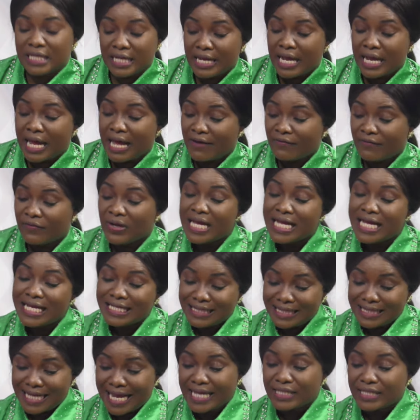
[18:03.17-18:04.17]
They have
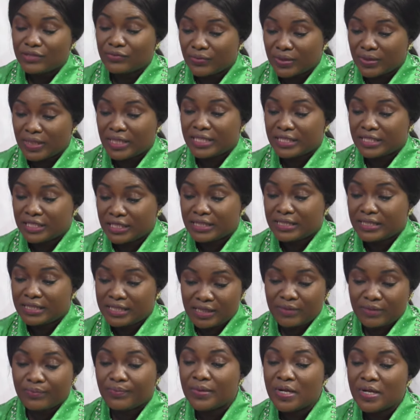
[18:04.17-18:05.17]
tight
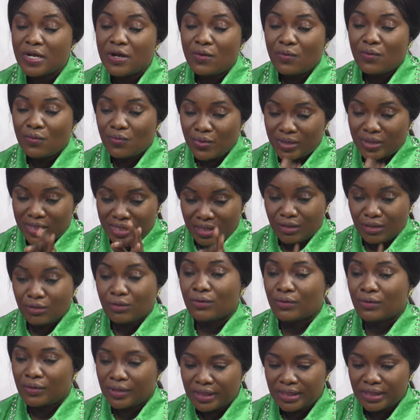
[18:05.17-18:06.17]
relationship with the
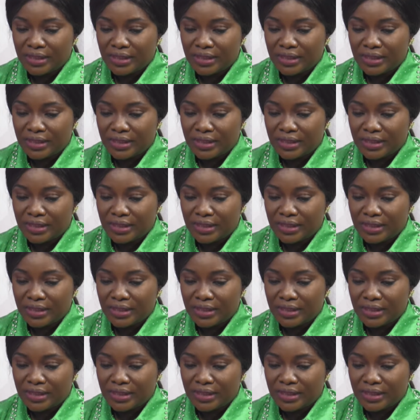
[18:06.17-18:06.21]
Lord.